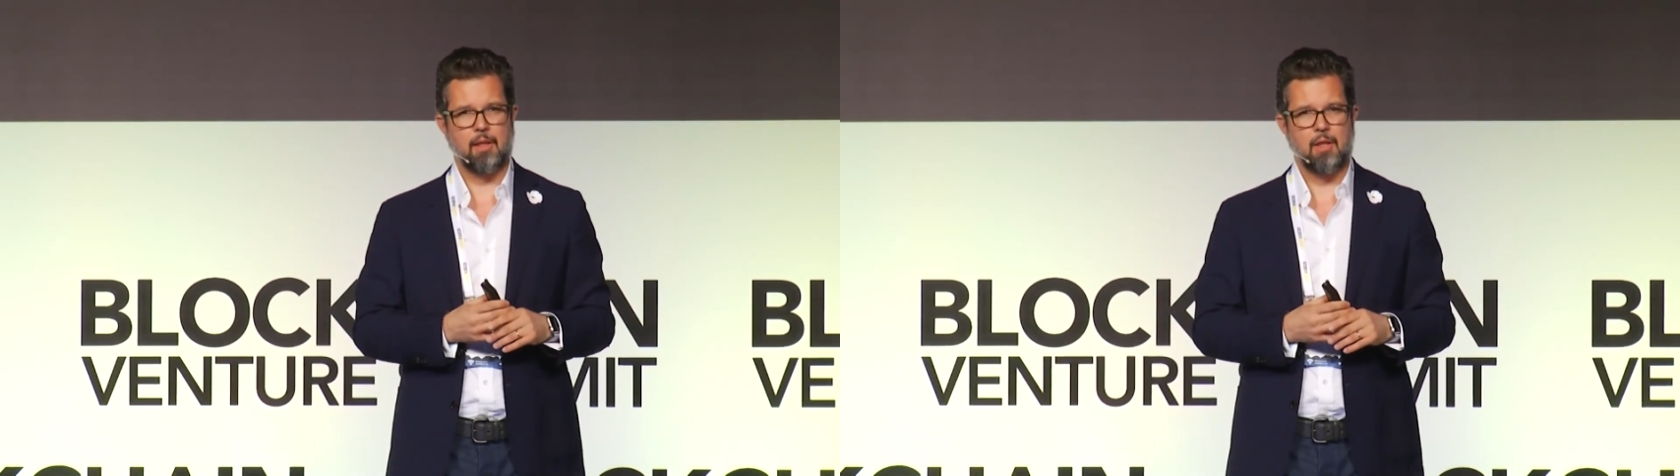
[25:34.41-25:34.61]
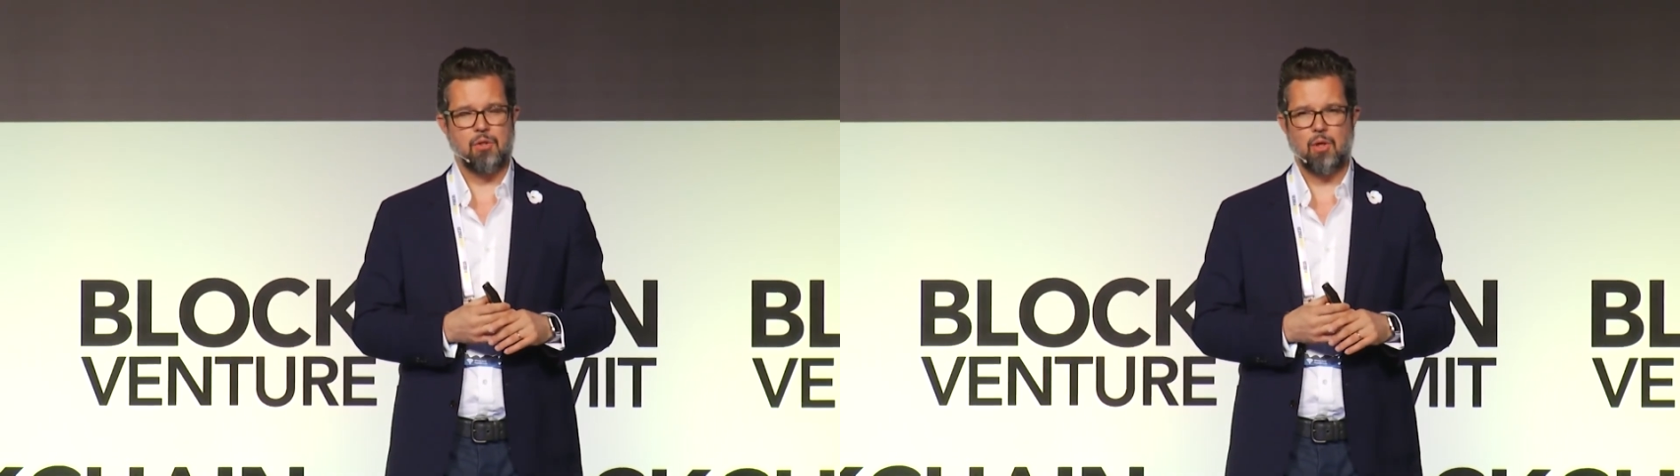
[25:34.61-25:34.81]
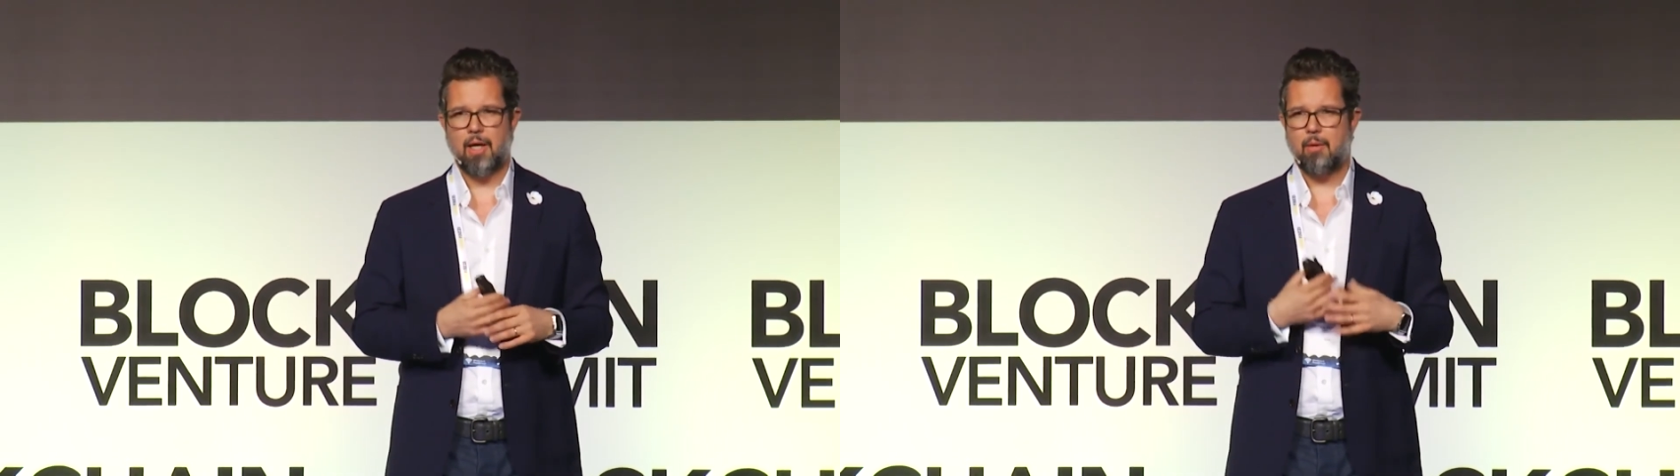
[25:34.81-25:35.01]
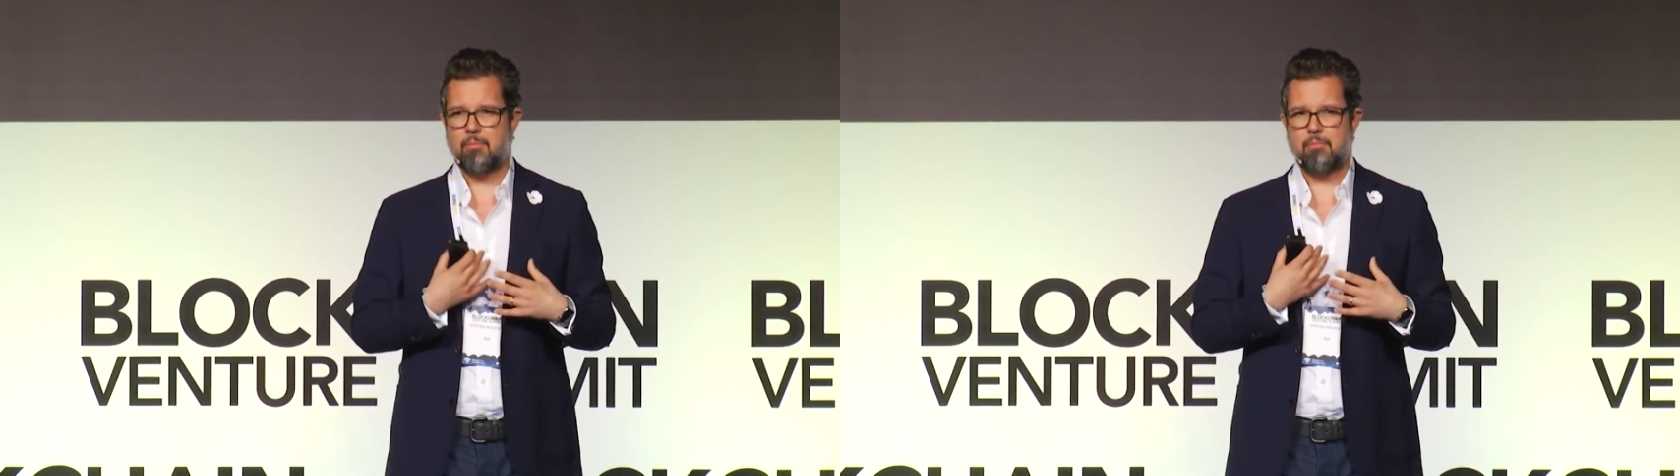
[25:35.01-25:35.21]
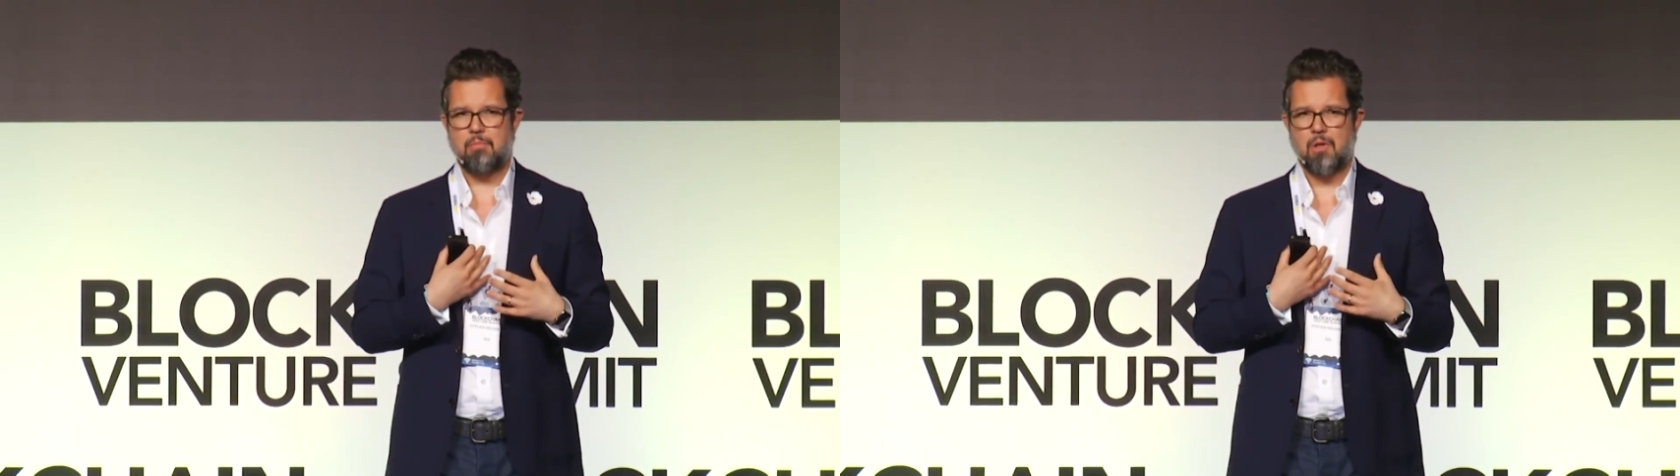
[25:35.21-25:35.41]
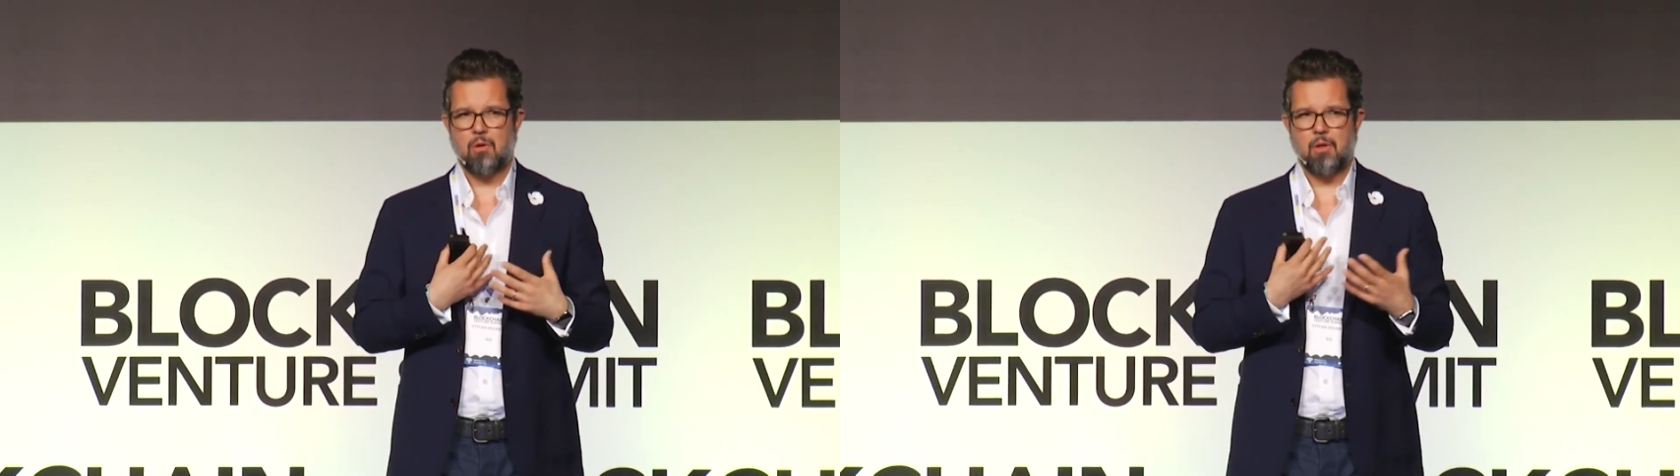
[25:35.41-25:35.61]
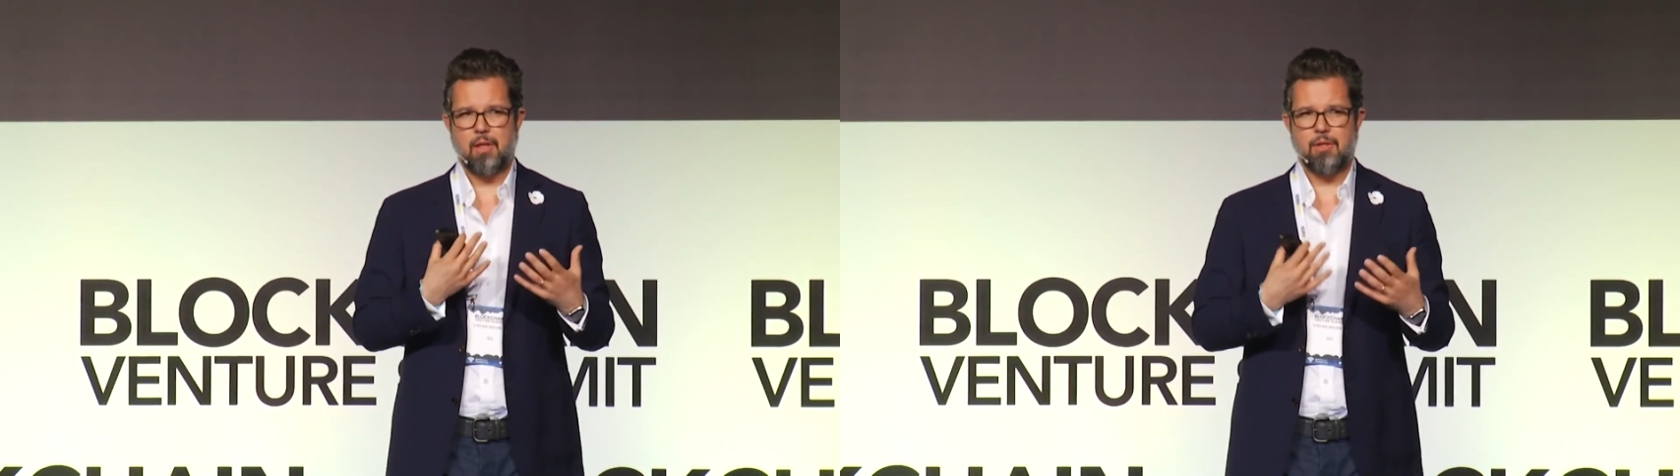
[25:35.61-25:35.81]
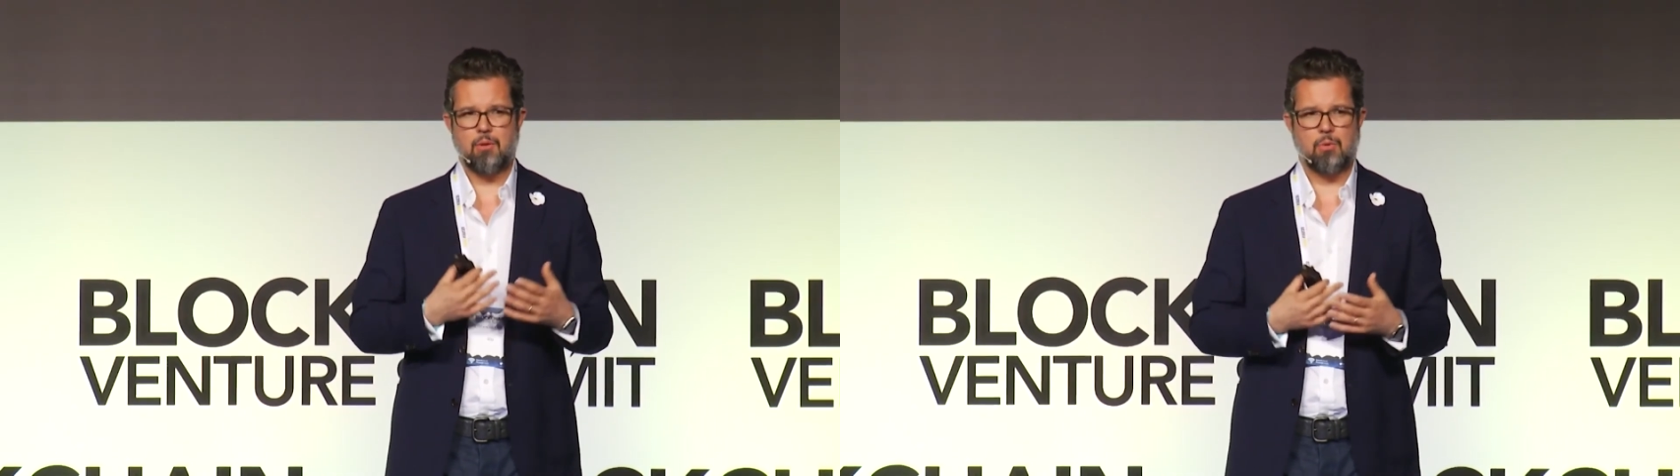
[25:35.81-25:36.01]
So you know,
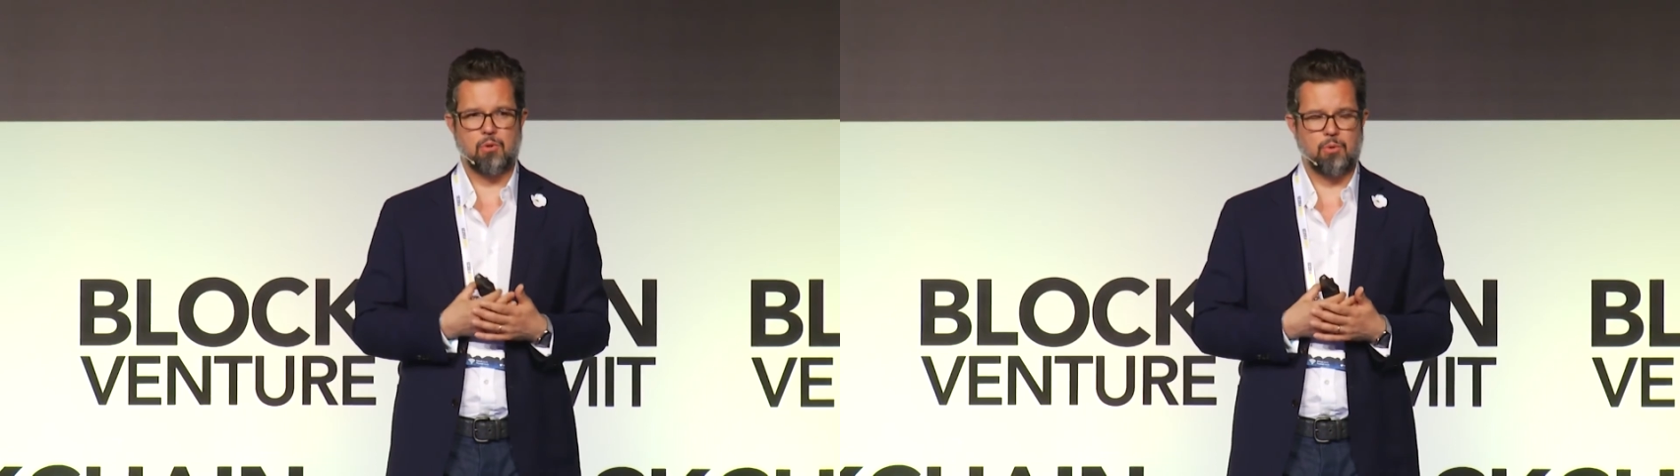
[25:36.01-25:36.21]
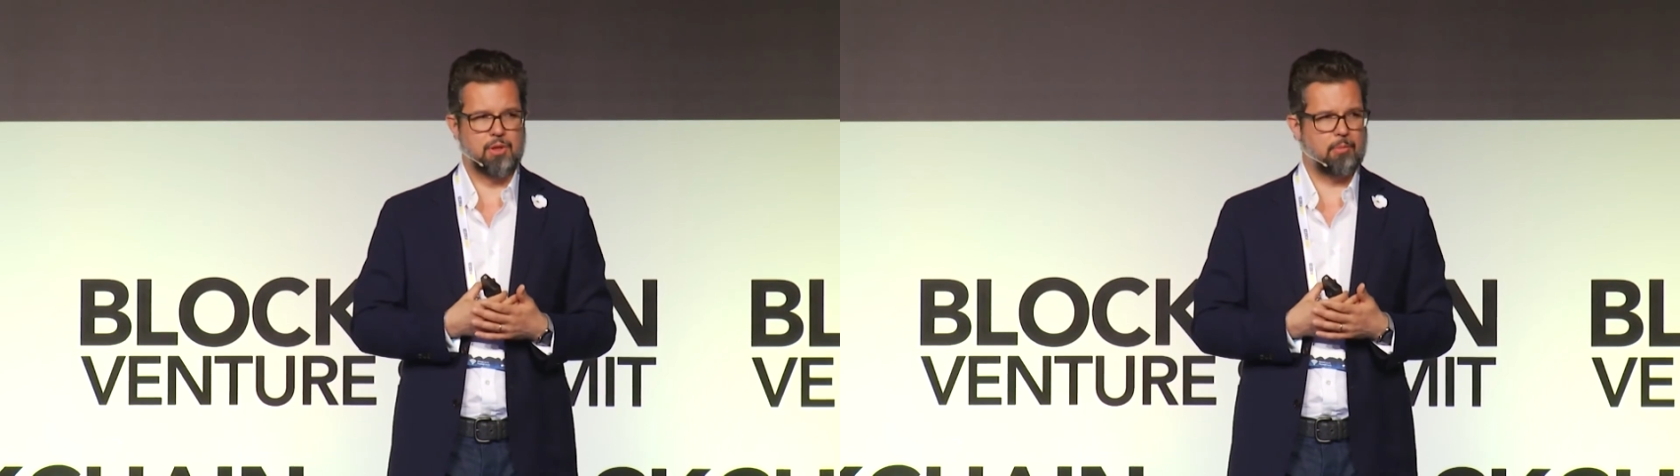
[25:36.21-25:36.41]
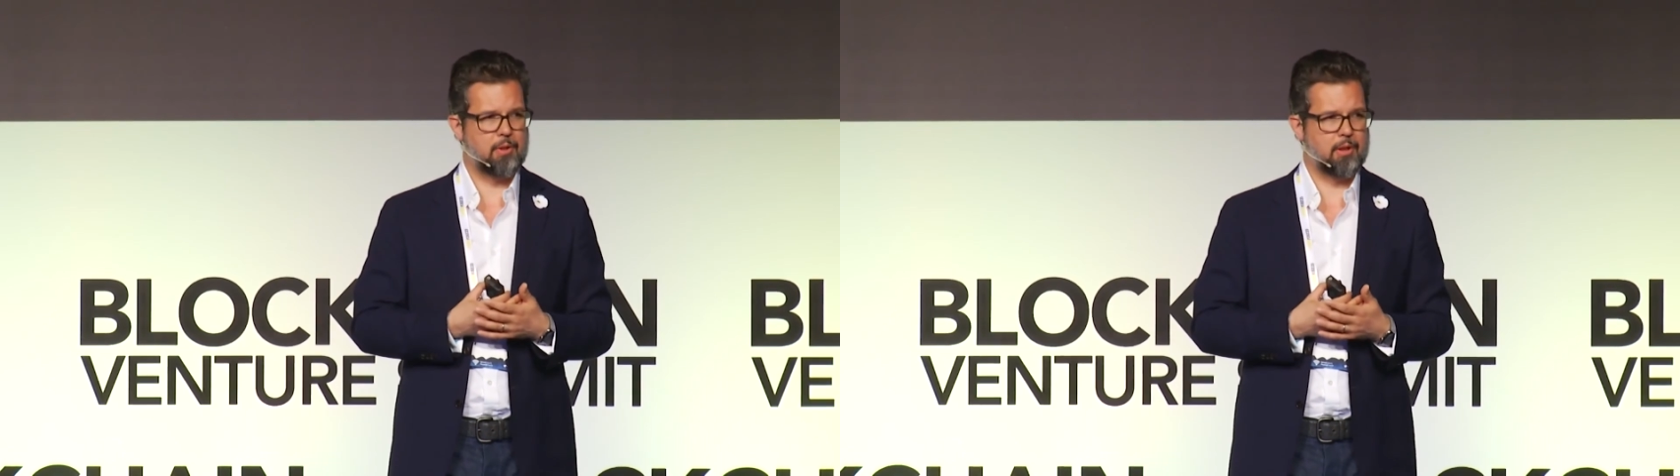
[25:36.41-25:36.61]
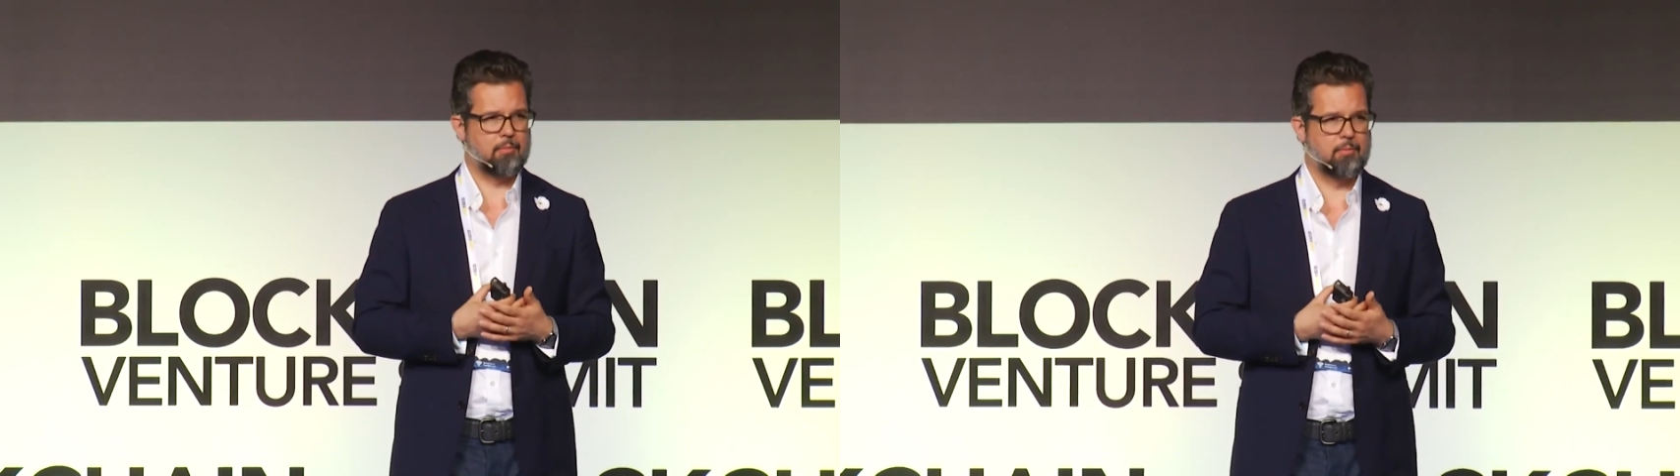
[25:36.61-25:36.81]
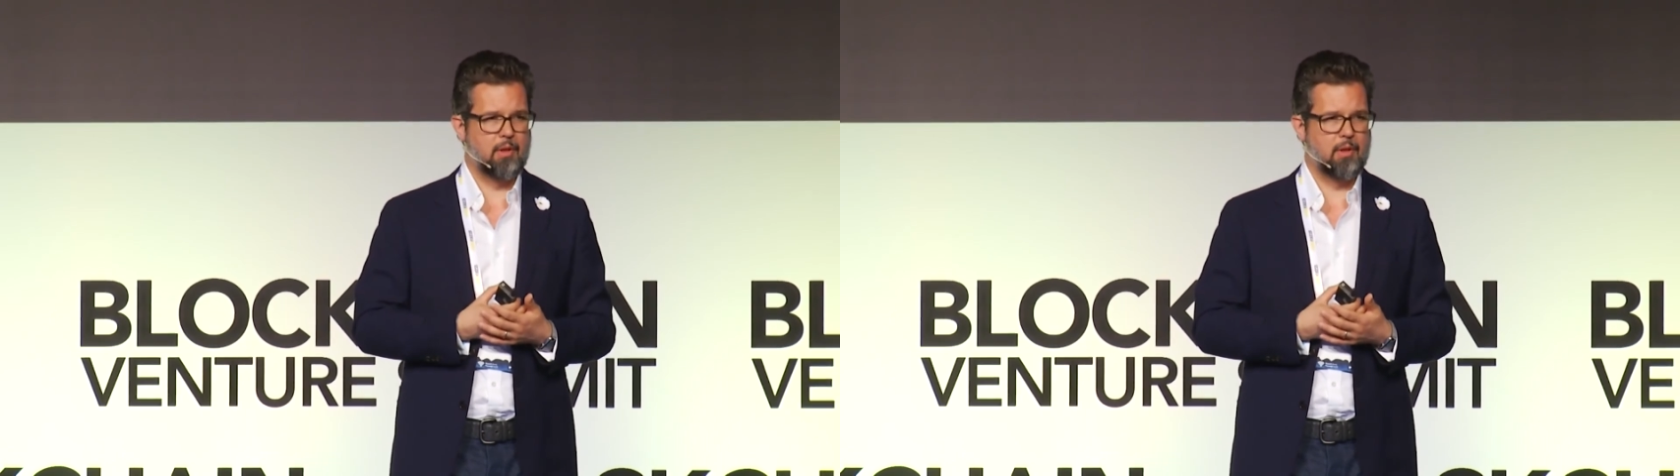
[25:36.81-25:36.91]
unless you want to do something